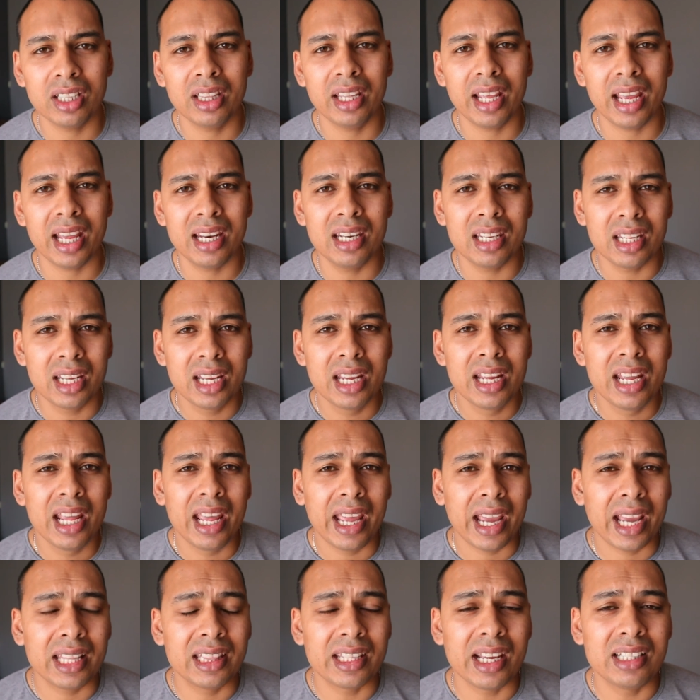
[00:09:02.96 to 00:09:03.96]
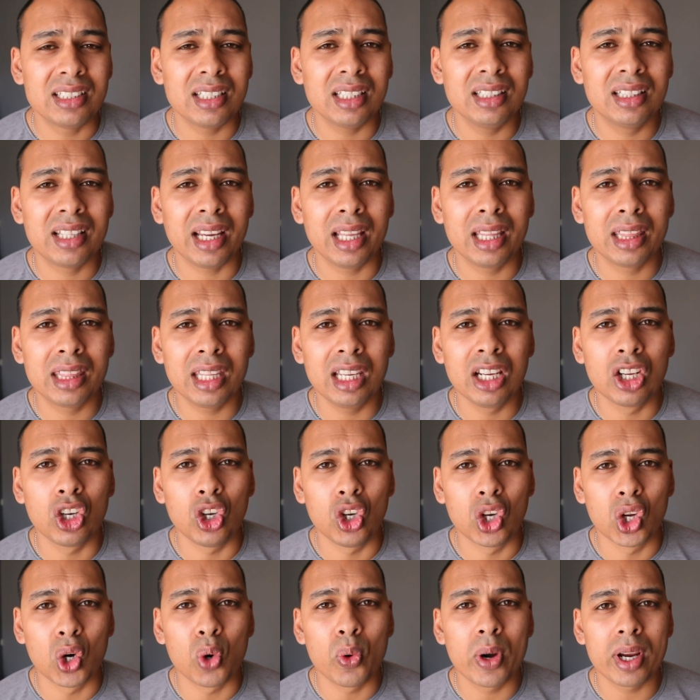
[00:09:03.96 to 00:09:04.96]
in their hand? And they said they think
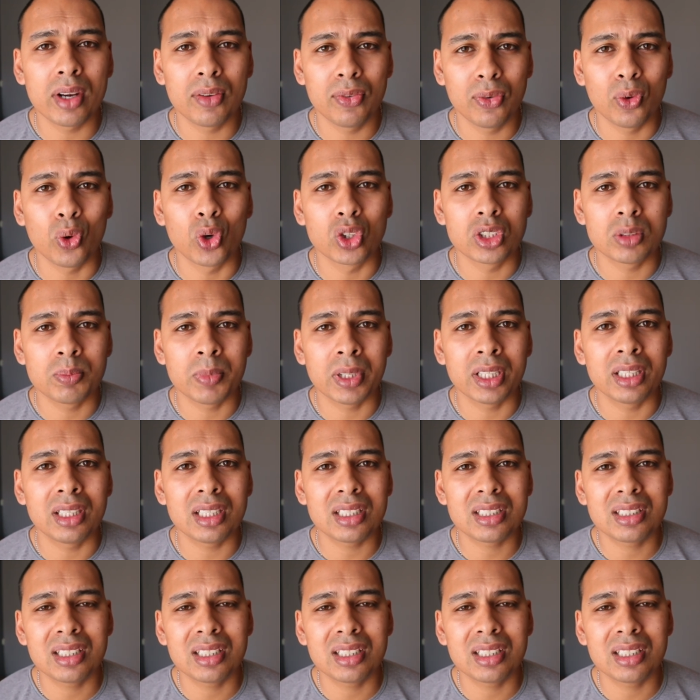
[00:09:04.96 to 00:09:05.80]
law enforcement.